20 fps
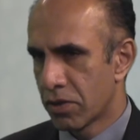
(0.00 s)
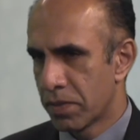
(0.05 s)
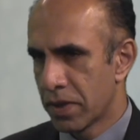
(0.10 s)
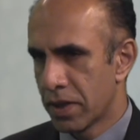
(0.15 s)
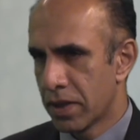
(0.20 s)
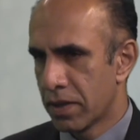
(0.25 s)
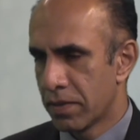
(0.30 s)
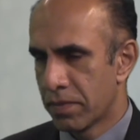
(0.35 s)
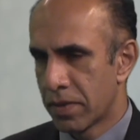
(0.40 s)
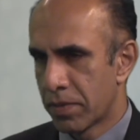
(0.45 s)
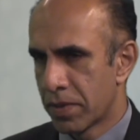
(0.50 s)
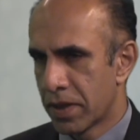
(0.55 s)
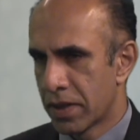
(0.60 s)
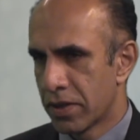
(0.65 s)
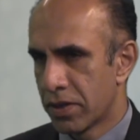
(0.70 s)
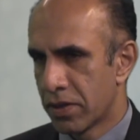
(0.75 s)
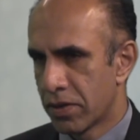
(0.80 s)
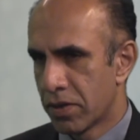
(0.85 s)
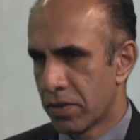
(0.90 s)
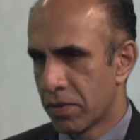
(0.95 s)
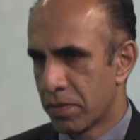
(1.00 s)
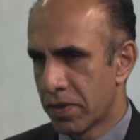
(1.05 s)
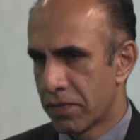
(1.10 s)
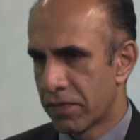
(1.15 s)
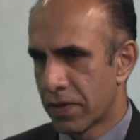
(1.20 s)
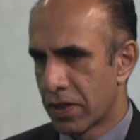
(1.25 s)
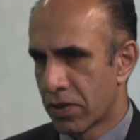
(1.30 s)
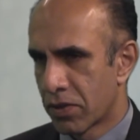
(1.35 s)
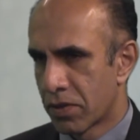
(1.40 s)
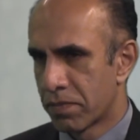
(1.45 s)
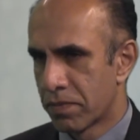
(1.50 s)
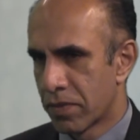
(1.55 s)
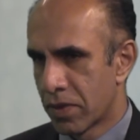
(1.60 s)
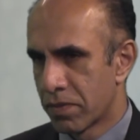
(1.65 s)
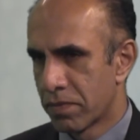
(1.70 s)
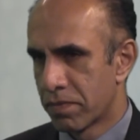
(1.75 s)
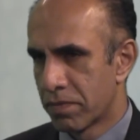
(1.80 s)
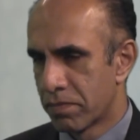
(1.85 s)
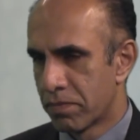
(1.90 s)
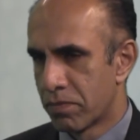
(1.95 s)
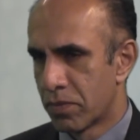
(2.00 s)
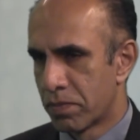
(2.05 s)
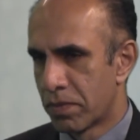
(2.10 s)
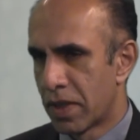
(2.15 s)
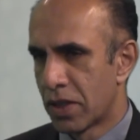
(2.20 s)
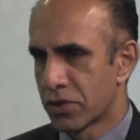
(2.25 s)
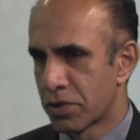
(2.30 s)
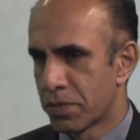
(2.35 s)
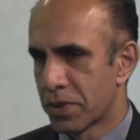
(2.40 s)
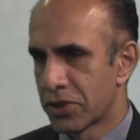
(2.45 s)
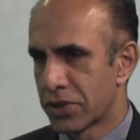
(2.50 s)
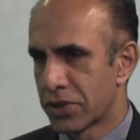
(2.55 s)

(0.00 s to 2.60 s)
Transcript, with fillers: be. Mm. I mean, you know, you'll be firing on, on multiple